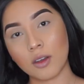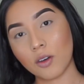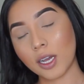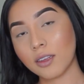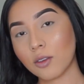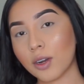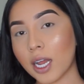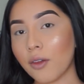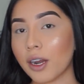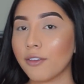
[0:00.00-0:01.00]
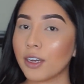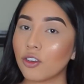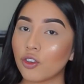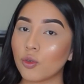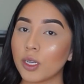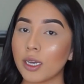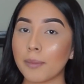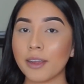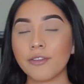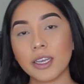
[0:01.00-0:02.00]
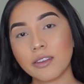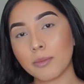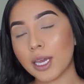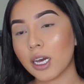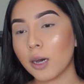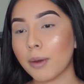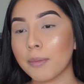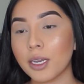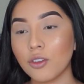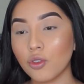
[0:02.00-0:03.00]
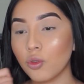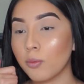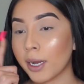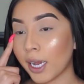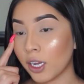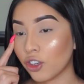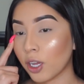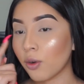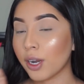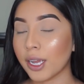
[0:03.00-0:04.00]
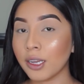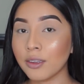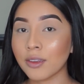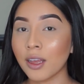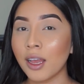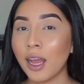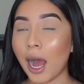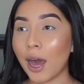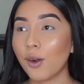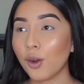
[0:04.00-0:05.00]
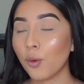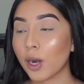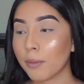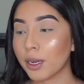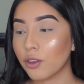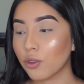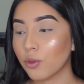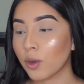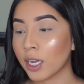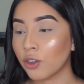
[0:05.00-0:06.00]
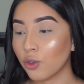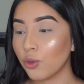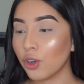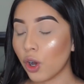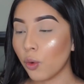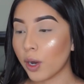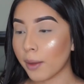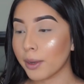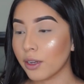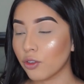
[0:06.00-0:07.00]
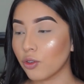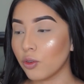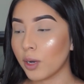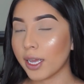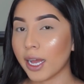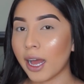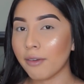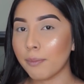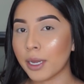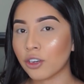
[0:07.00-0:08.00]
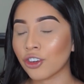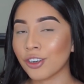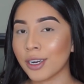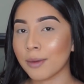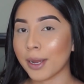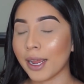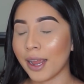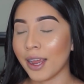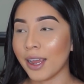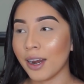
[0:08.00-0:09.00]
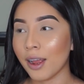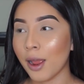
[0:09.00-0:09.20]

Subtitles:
Okay, so now that I finished doing my face makeup, I'm gonna do my eyeshadow next. I don't know what I'm gonna do. I do know what I'm gonna do. Like, I have a picture in my head,